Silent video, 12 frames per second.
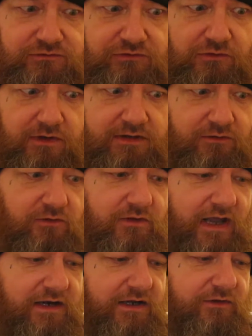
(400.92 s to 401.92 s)
do
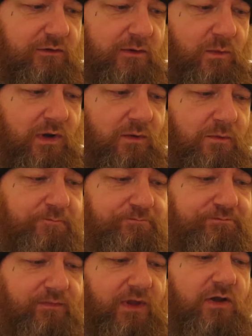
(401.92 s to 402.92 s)
that and they do it well.
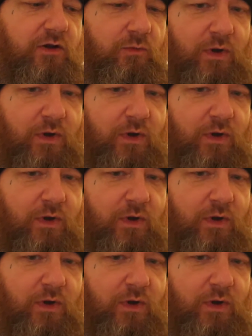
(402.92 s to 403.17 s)
Well,